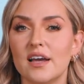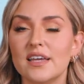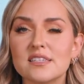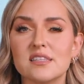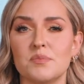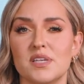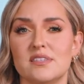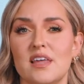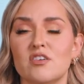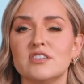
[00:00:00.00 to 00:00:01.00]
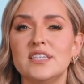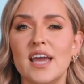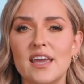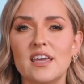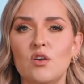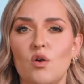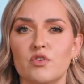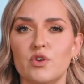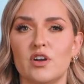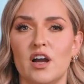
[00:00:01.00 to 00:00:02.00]
Islamists that are taking over
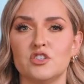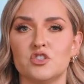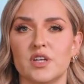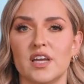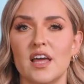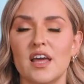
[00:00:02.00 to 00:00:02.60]
your country,